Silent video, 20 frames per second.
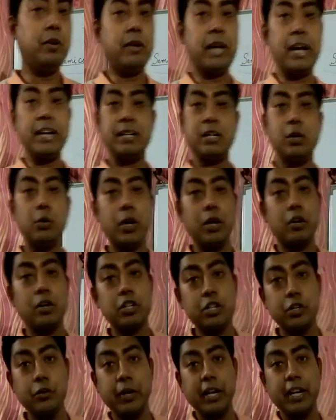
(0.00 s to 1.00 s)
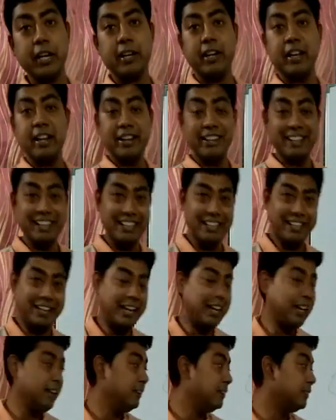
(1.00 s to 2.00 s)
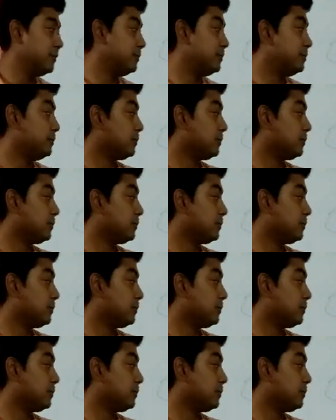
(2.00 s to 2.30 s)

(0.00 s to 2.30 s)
Right now we are not going in detail